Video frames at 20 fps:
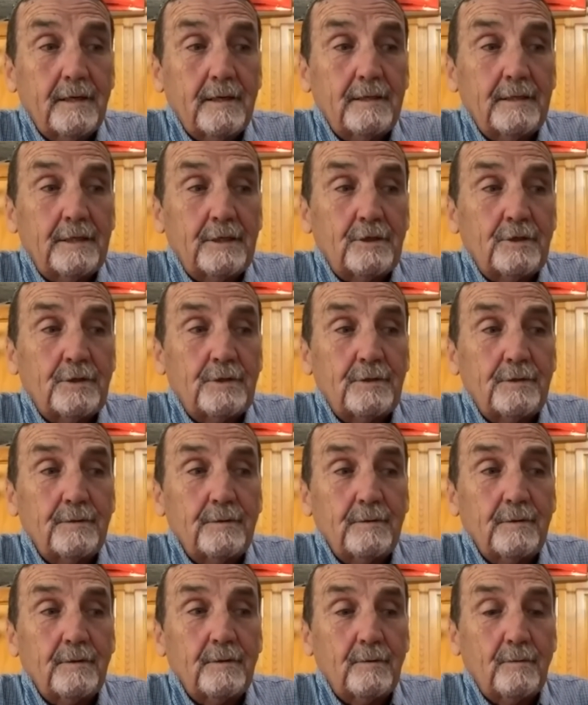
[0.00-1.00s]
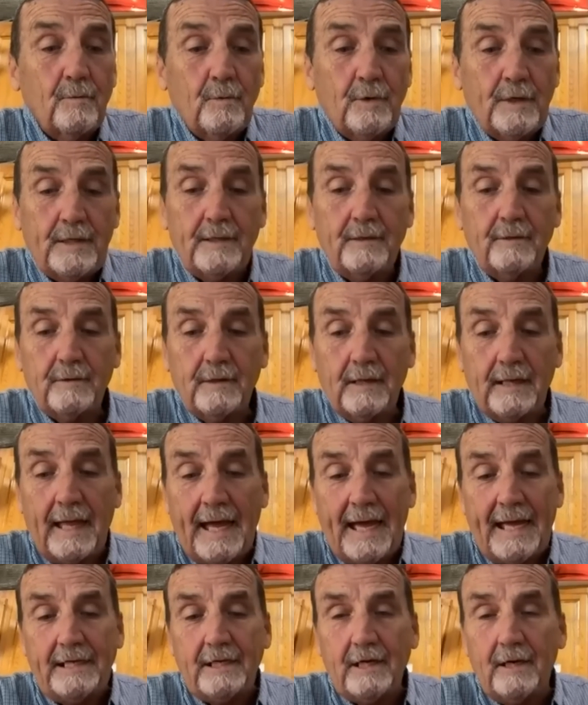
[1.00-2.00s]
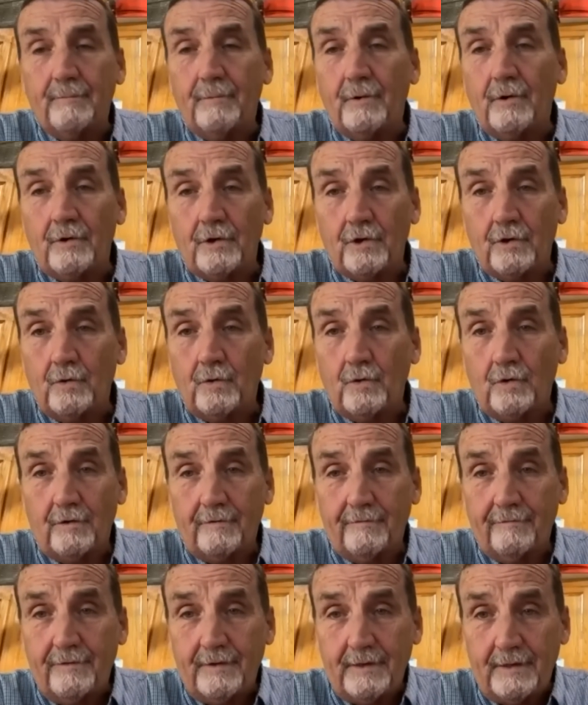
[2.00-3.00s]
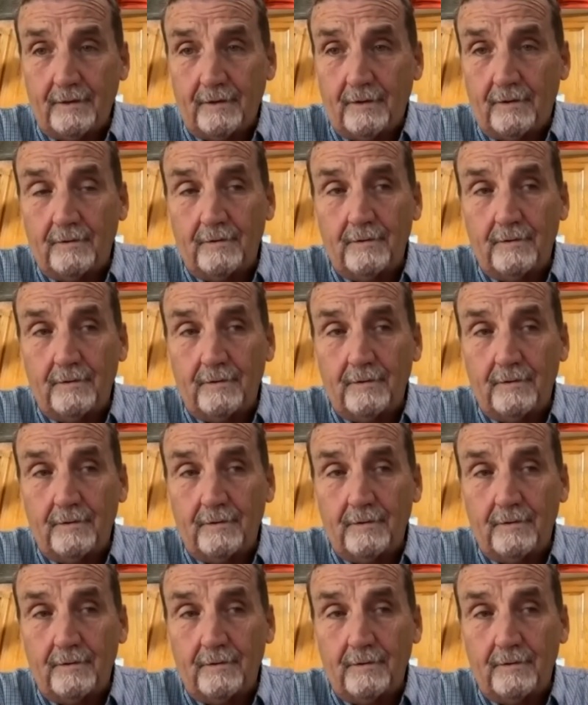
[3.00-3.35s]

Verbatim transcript: this we lined up on cornfield